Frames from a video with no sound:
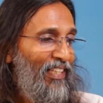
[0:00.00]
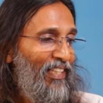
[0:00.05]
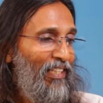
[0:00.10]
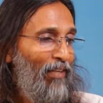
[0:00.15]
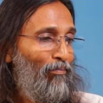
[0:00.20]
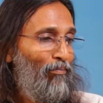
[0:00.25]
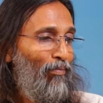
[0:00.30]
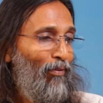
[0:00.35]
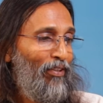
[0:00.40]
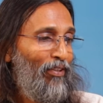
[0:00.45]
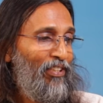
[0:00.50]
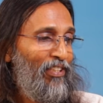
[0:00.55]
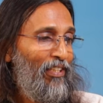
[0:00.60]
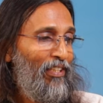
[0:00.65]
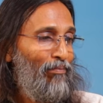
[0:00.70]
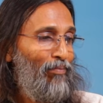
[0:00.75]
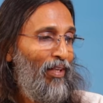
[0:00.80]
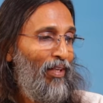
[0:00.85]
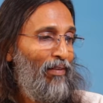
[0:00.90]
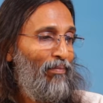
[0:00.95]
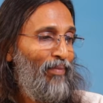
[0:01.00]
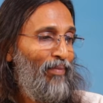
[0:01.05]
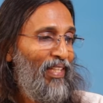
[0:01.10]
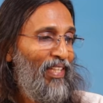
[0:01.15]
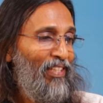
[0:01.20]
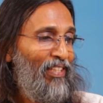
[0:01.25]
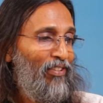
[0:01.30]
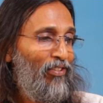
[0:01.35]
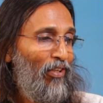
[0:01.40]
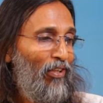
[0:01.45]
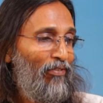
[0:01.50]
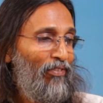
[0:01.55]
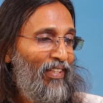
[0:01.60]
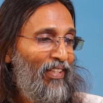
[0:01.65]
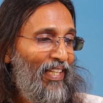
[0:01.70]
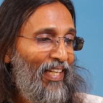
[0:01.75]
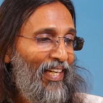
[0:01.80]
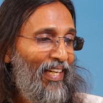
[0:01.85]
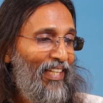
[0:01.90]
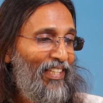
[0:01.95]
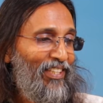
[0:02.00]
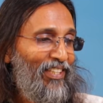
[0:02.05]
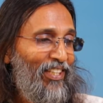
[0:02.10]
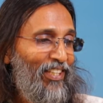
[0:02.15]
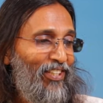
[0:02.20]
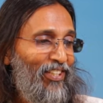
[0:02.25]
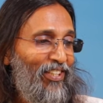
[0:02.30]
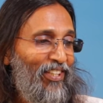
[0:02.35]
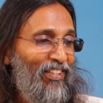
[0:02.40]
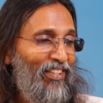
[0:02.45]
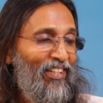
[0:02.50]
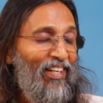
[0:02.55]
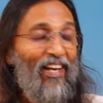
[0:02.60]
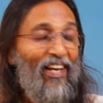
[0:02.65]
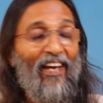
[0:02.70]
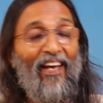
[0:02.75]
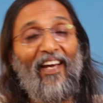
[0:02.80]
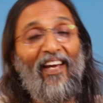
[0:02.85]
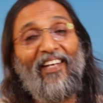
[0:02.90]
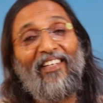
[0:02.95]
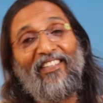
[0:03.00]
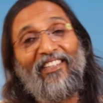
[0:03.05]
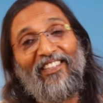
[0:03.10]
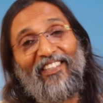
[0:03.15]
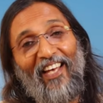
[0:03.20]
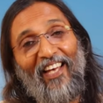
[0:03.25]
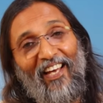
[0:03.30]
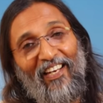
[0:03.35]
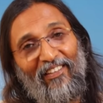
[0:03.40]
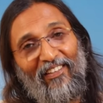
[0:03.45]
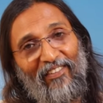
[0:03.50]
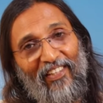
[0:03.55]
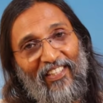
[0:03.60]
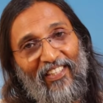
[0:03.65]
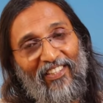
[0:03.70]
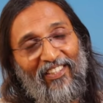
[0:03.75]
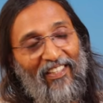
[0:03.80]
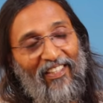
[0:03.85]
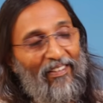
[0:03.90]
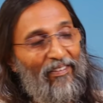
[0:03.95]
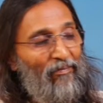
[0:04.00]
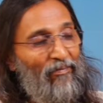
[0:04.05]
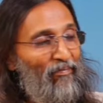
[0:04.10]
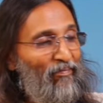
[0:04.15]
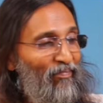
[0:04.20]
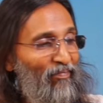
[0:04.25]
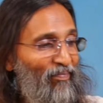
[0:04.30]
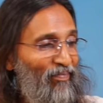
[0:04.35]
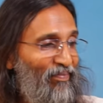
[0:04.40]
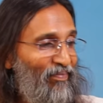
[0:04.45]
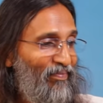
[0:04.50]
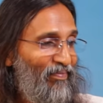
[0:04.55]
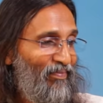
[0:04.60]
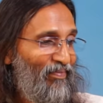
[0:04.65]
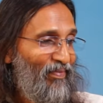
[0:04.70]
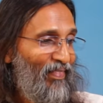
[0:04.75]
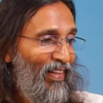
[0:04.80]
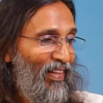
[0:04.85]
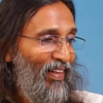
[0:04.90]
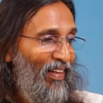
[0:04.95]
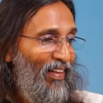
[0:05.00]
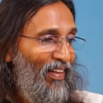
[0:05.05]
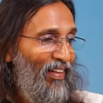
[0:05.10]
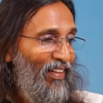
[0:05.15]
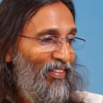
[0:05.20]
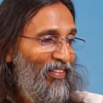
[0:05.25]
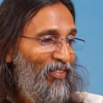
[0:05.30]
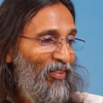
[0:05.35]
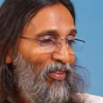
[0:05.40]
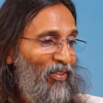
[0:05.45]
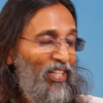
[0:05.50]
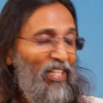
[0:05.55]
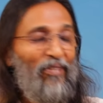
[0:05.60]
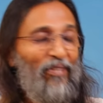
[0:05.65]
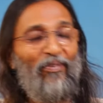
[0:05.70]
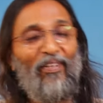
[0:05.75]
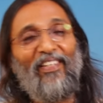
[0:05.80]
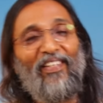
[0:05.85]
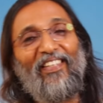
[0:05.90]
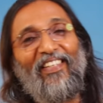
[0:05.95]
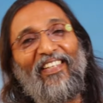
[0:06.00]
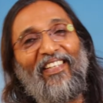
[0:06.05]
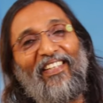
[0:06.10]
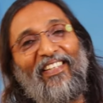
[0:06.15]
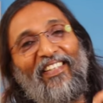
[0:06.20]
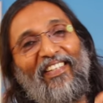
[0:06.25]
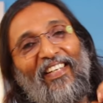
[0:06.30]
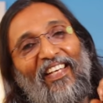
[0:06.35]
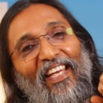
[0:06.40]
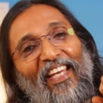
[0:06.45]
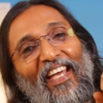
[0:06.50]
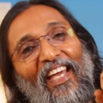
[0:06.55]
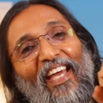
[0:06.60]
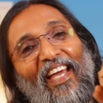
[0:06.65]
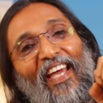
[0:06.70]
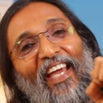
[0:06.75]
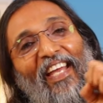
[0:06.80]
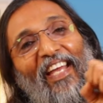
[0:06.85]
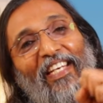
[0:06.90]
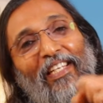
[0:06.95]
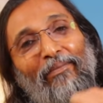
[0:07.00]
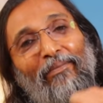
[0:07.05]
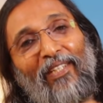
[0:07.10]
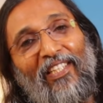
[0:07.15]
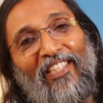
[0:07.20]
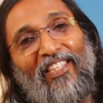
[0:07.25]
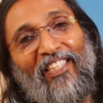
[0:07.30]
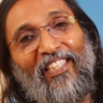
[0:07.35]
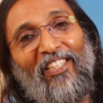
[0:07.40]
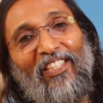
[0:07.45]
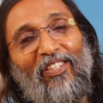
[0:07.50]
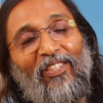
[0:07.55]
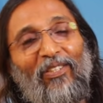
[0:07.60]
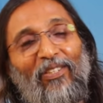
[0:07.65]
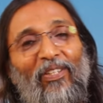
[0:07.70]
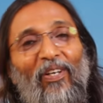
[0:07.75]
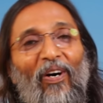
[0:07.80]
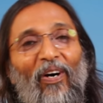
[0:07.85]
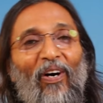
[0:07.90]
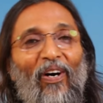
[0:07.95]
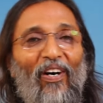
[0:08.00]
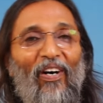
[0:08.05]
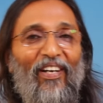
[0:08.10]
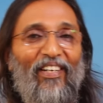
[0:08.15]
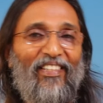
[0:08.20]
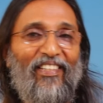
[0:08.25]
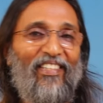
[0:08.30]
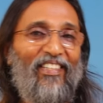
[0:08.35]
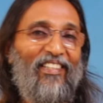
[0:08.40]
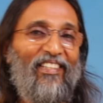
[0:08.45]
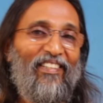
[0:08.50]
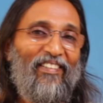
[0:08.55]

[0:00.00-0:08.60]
as a possible means of realization and salvation. So even the enmity to God,